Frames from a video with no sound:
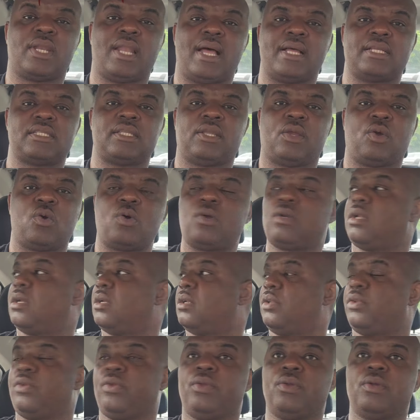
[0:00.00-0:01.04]
and ask the owner,
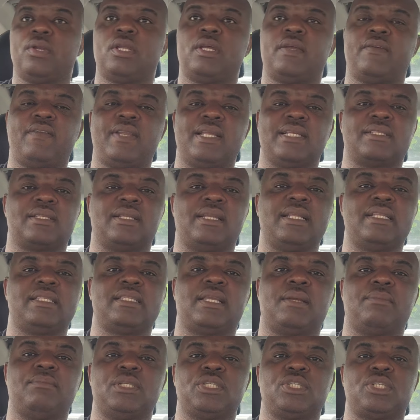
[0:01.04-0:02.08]
do you know if there's an
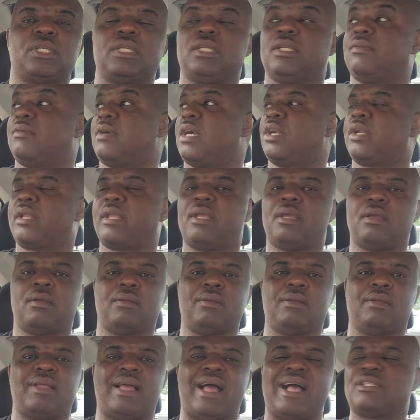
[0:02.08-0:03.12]
ATM machine around here?
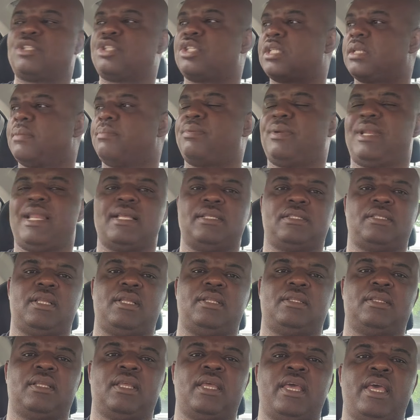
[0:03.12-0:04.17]
As simple as
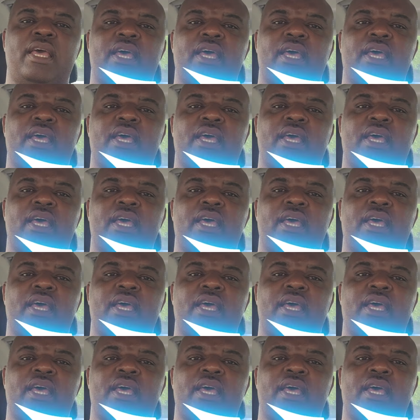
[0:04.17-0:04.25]
that.